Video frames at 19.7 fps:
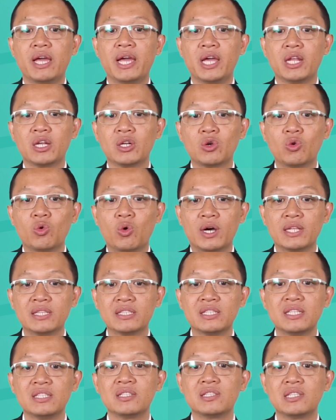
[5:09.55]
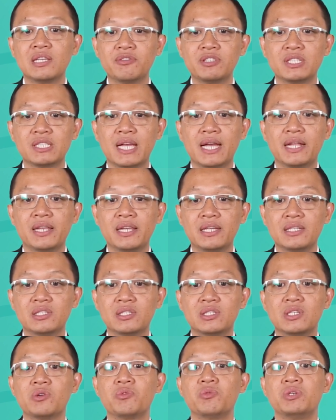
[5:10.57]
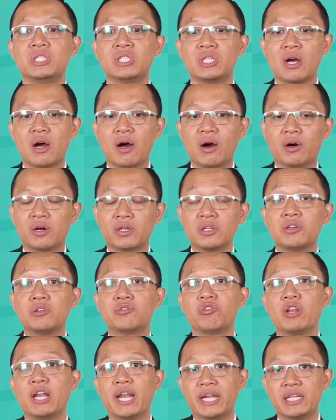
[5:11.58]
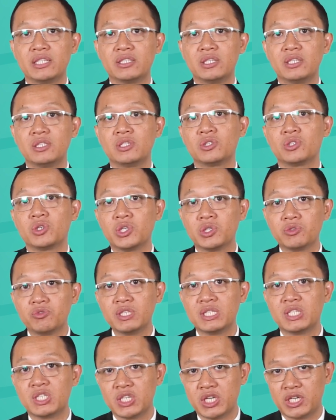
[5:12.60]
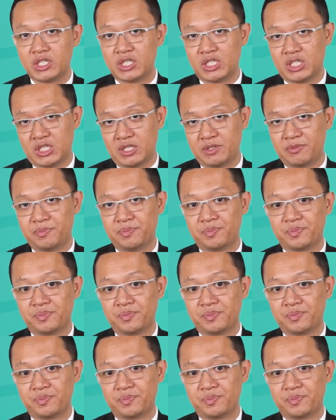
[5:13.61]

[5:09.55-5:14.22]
and quantitative studies which are related to your research.